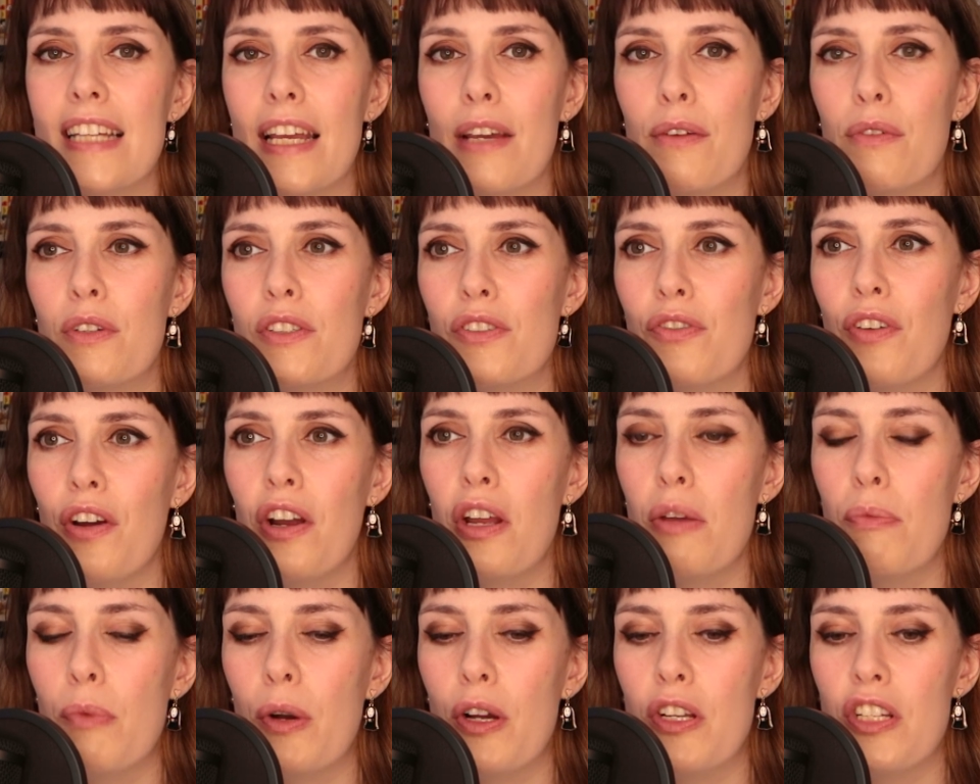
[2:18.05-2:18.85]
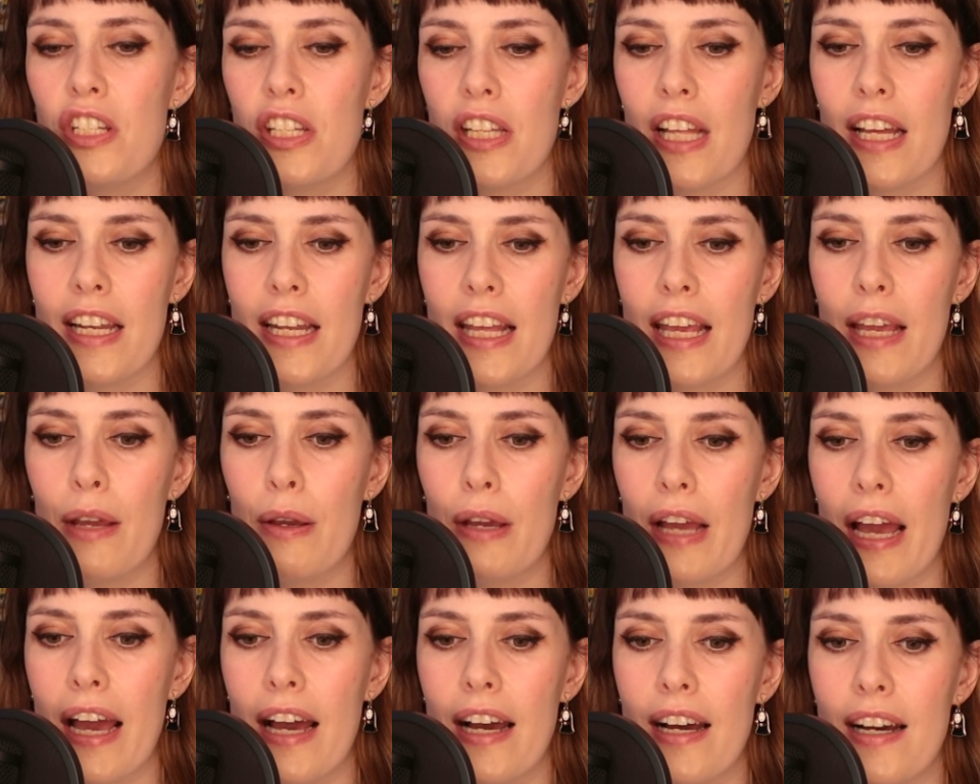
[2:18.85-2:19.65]
It was very much that
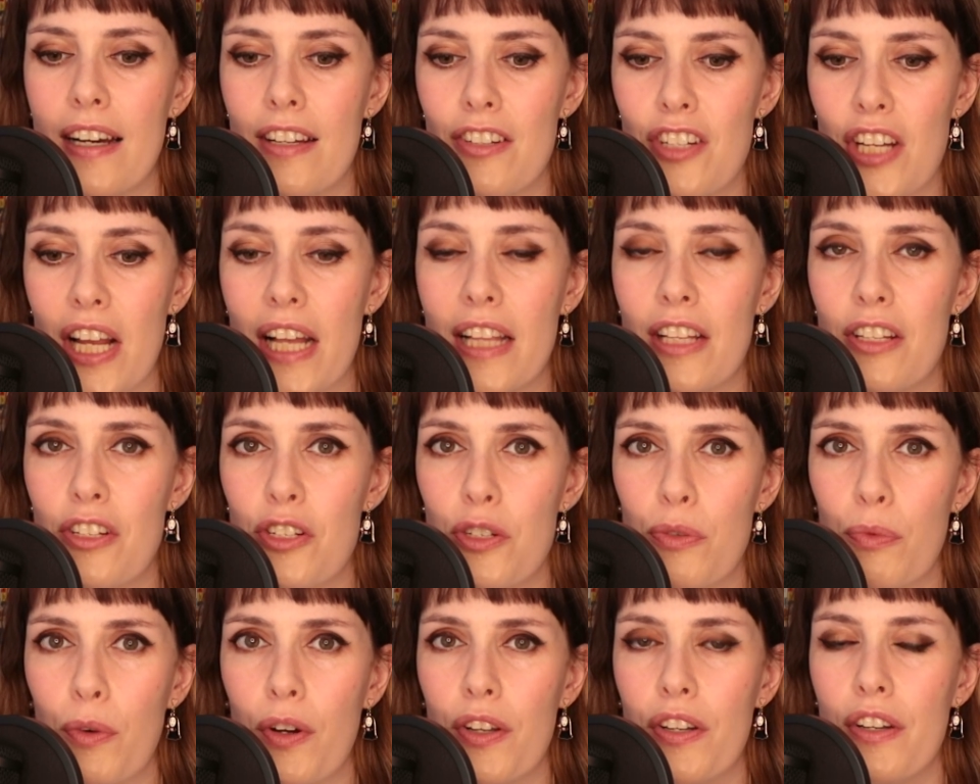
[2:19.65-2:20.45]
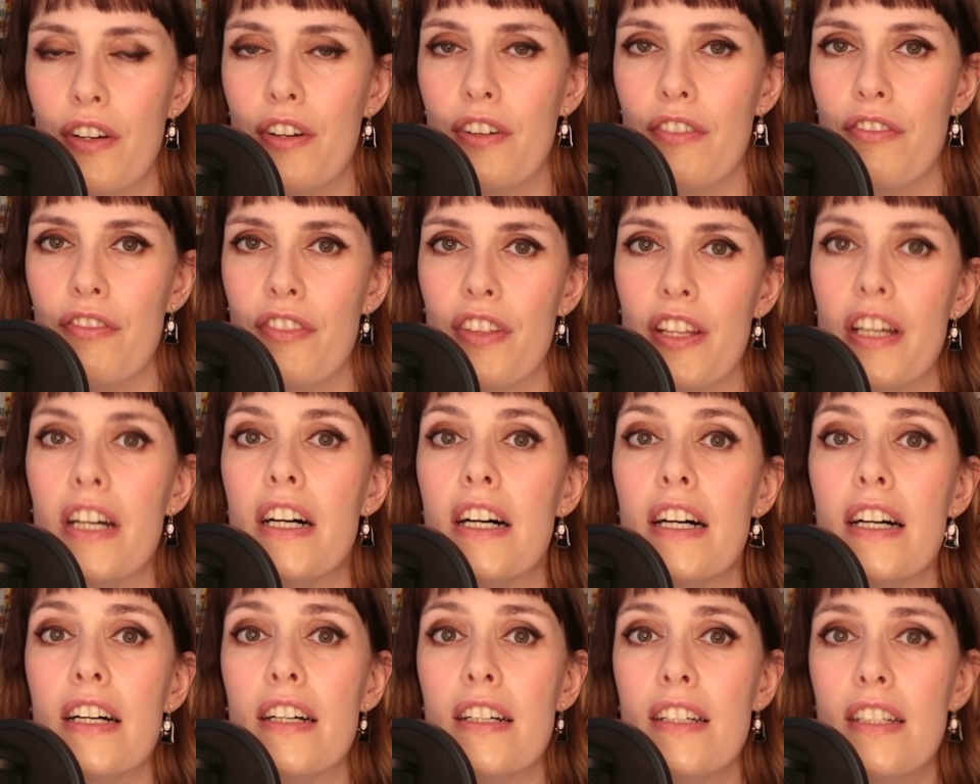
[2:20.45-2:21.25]
he challenged one of
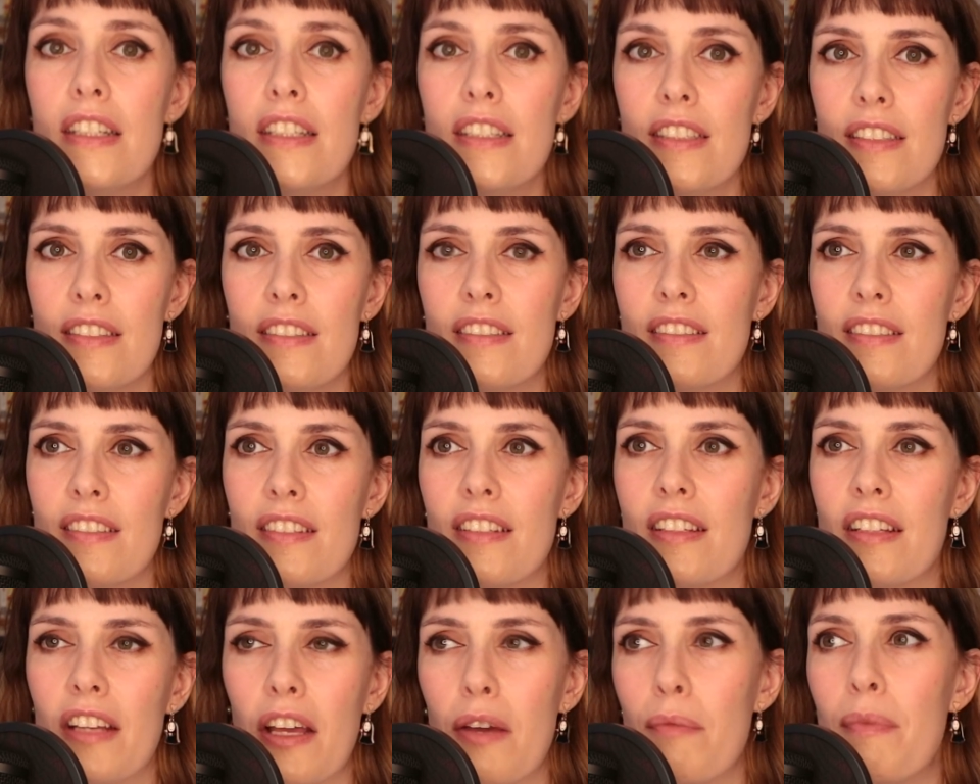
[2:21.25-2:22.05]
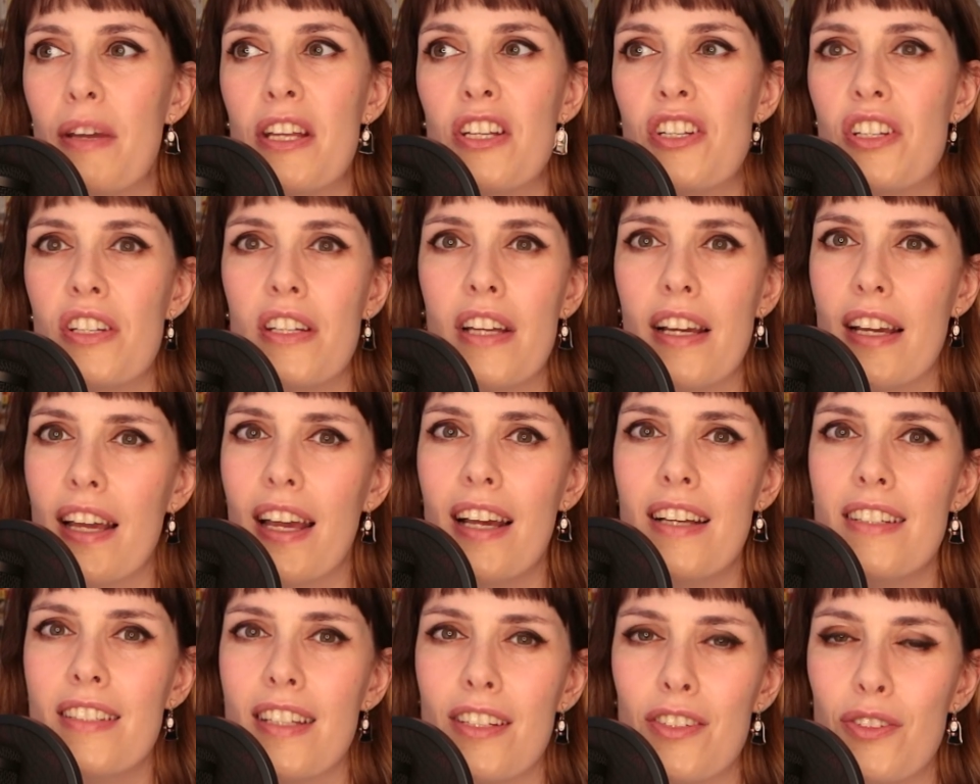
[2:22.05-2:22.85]
the commission, I guess,